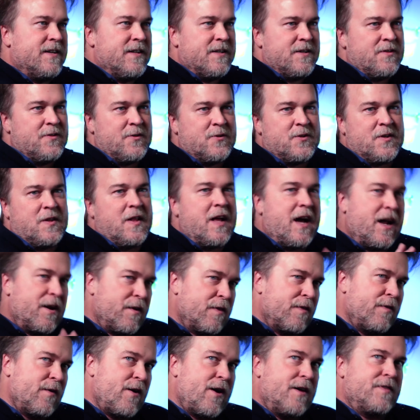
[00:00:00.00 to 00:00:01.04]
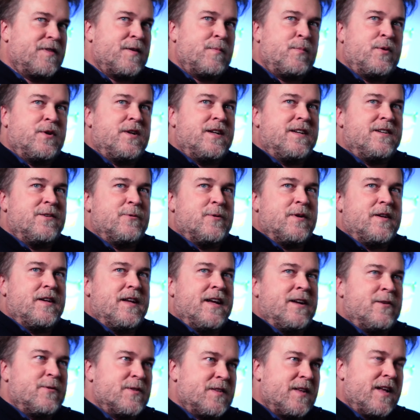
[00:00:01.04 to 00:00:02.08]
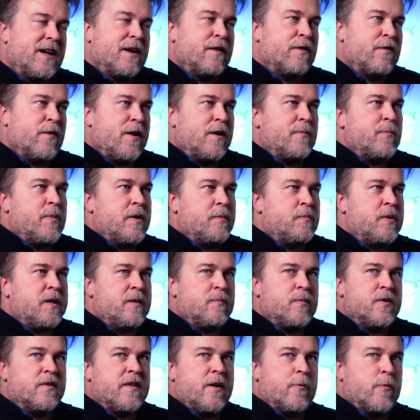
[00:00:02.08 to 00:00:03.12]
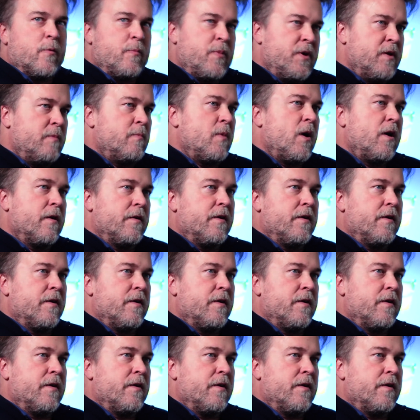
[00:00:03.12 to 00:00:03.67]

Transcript: There's a lot of thought they put into it, and it was a lot of thought by people that were pinball